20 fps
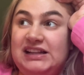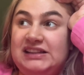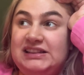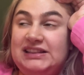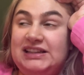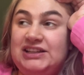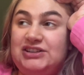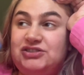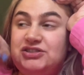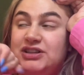
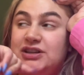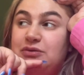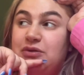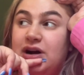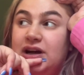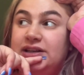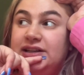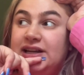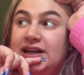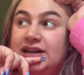Literally what
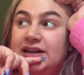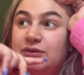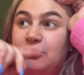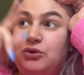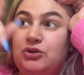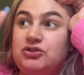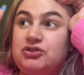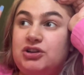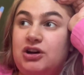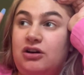I did. I
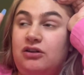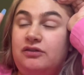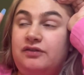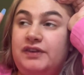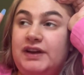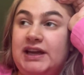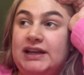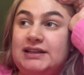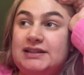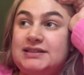watched the whole
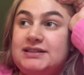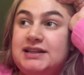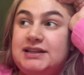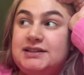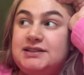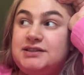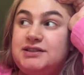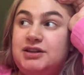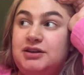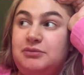thing,
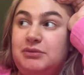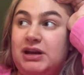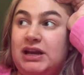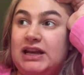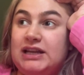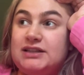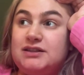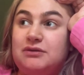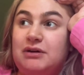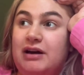62
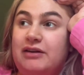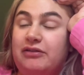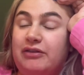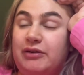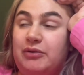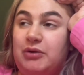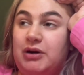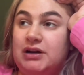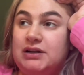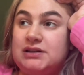minutes, whatever it
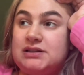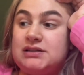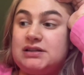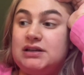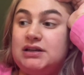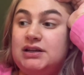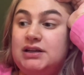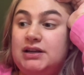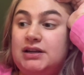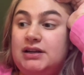was,
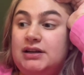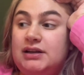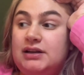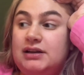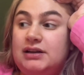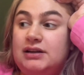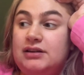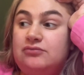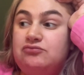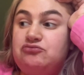
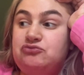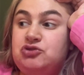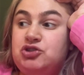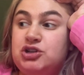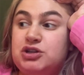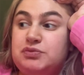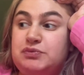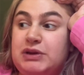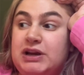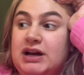
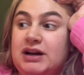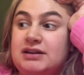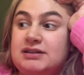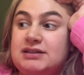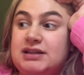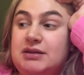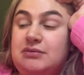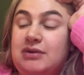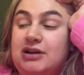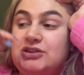just because
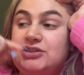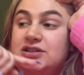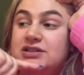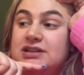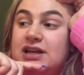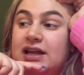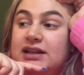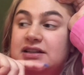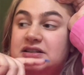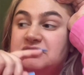they mentioned
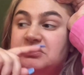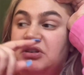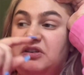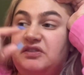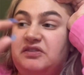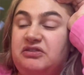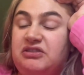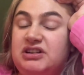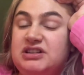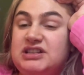Taylor
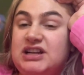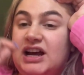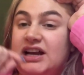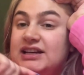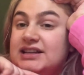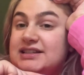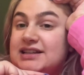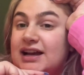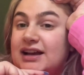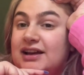Swift for a tiny
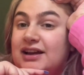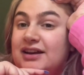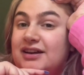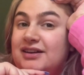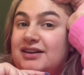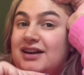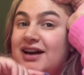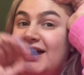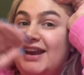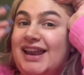
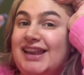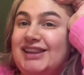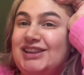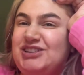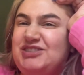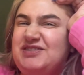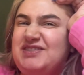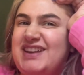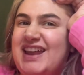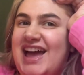second, and I
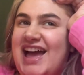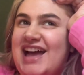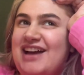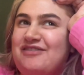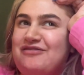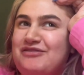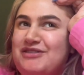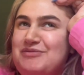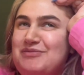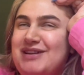loved
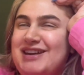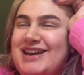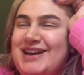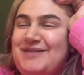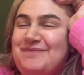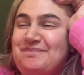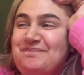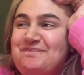every minute.